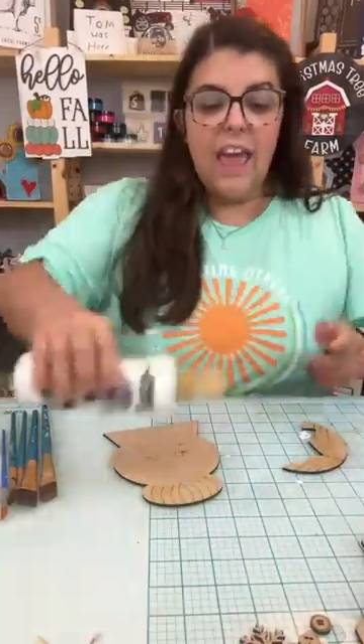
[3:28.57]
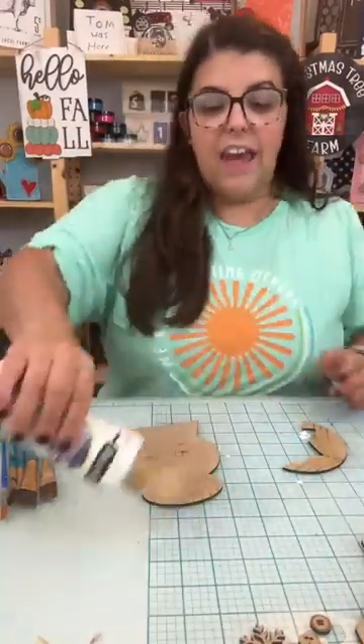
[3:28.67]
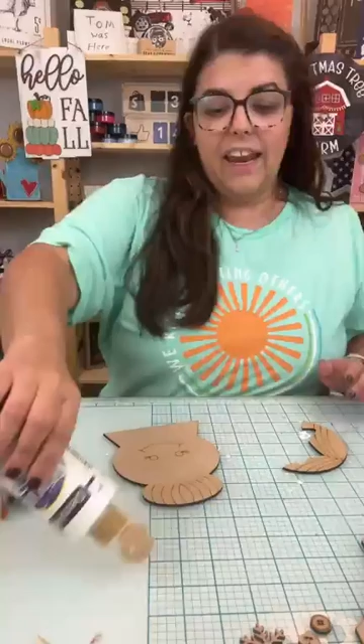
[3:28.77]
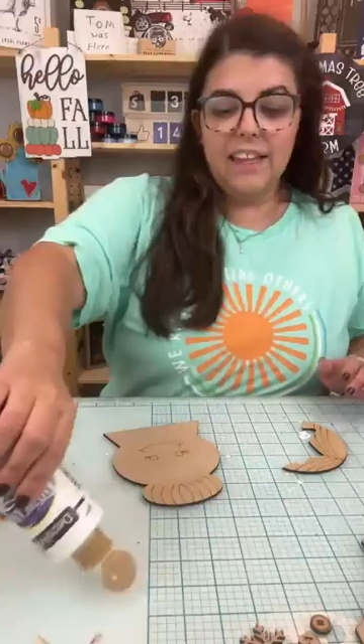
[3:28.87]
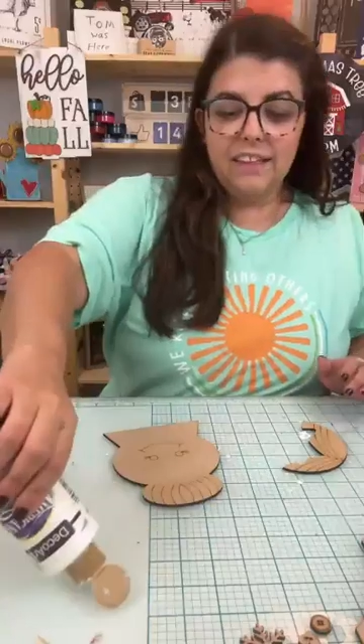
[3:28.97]

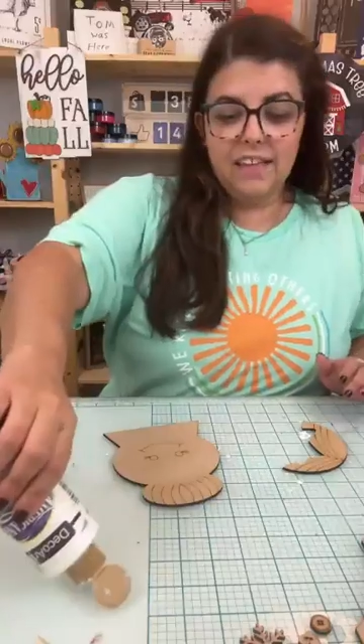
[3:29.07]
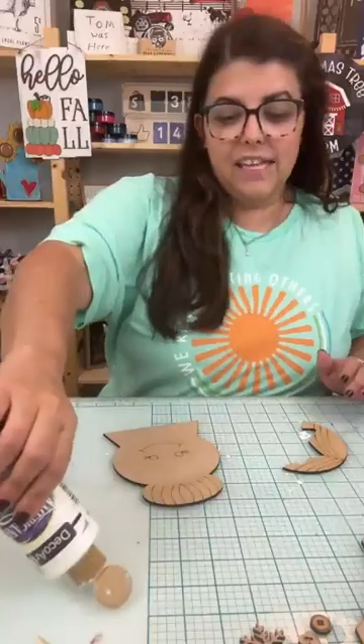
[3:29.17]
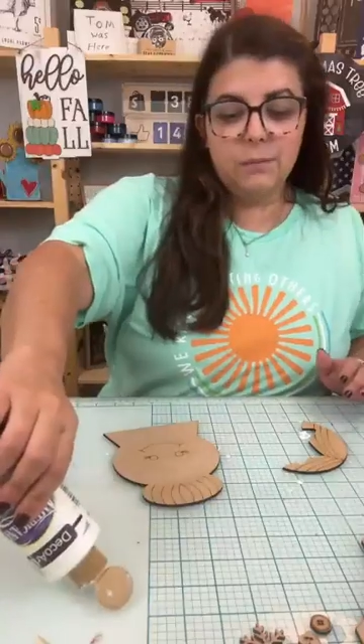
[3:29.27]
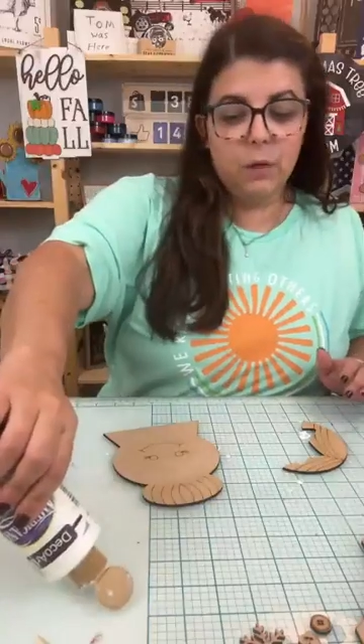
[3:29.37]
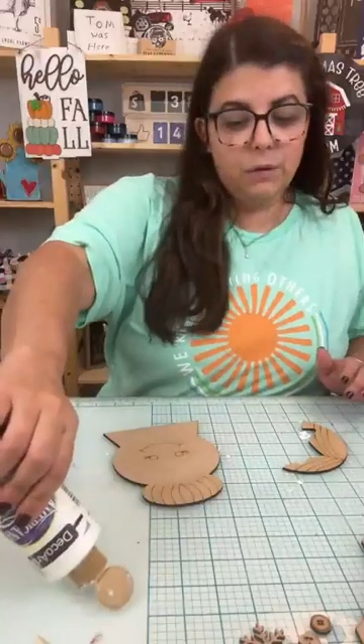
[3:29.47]
and
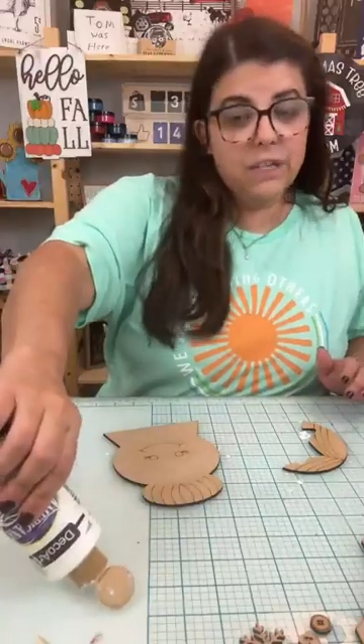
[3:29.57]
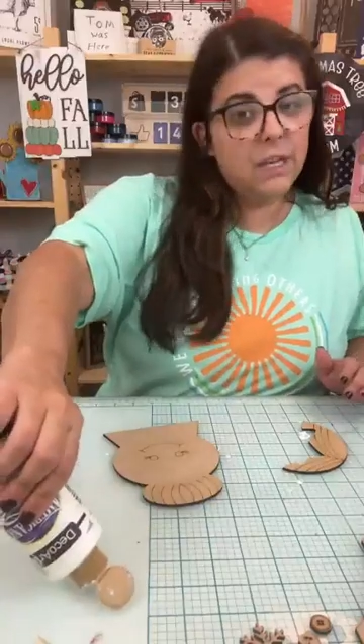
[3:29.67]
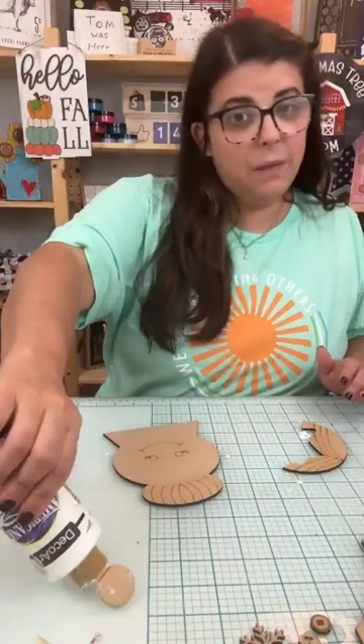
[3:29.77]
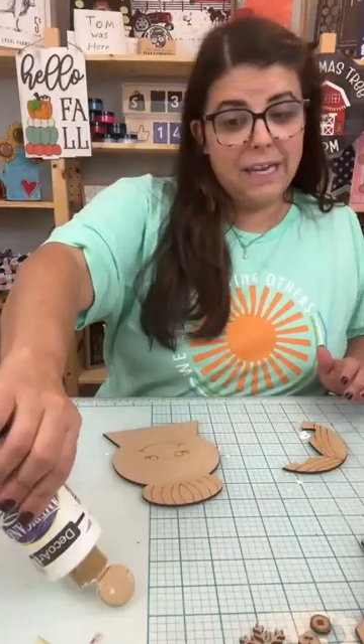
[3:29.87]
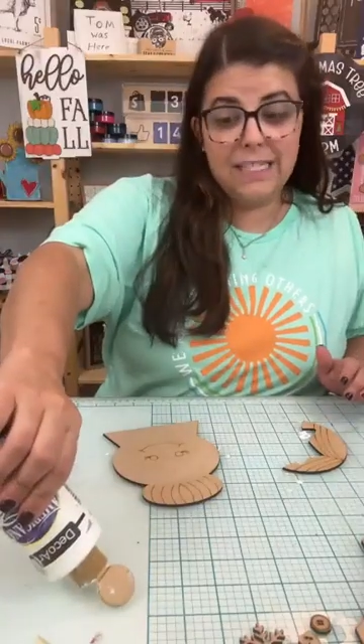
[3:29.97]
it's proving
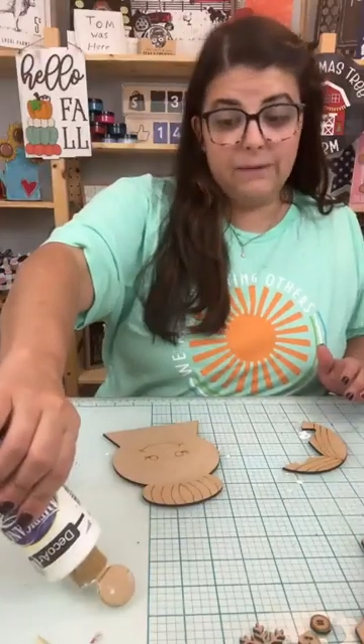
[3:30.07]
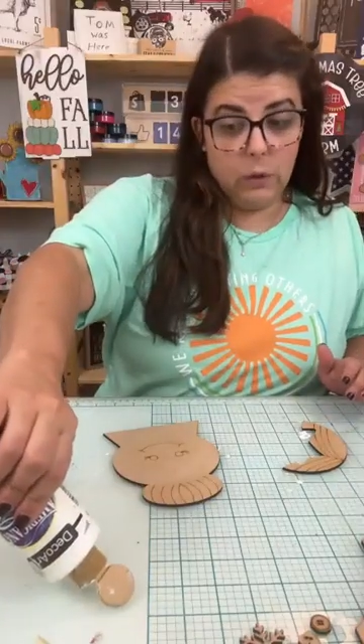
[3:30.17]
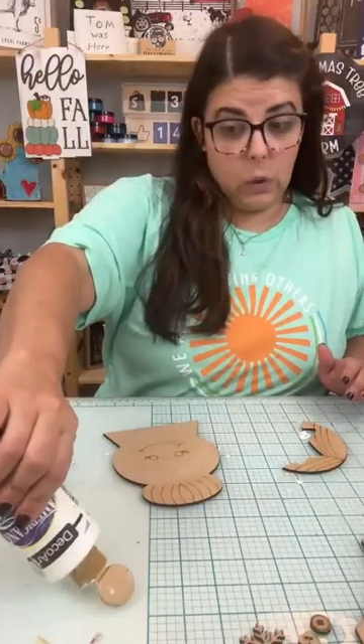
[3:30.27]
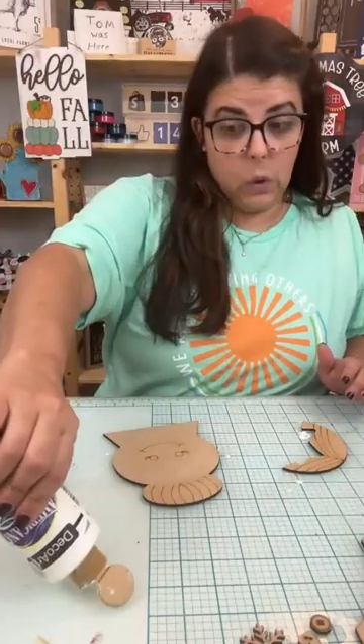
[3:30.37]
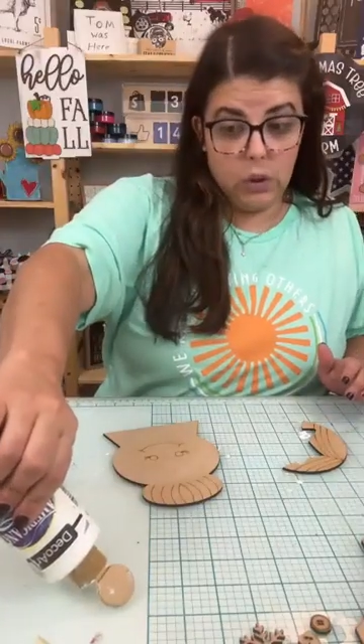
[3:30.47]
to be
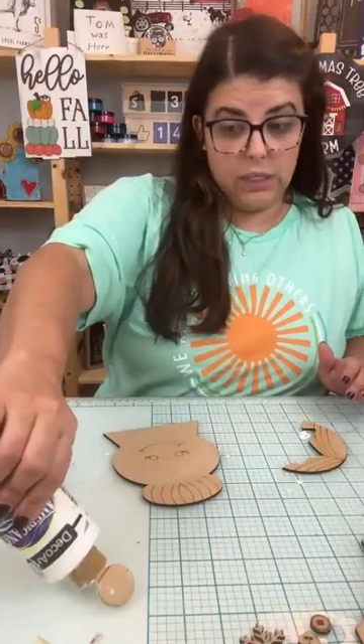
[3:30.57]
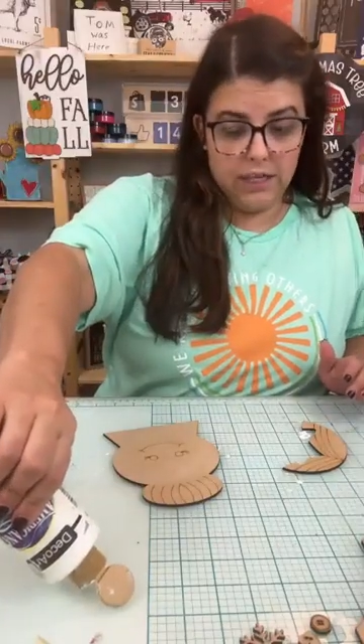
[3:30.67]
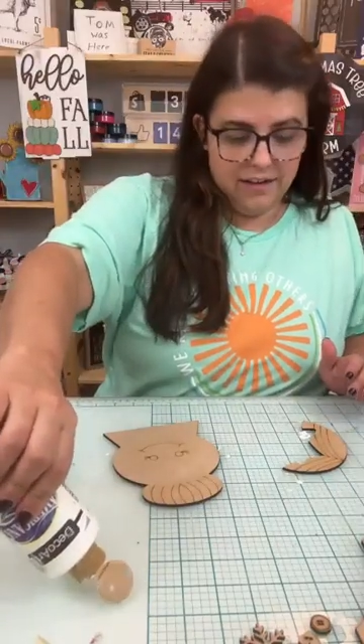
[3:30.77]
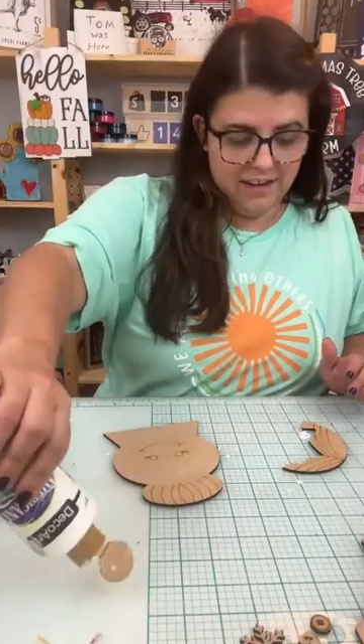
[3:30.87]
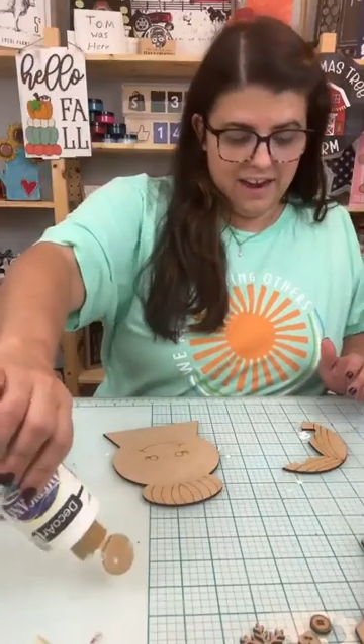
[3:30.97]
difficult.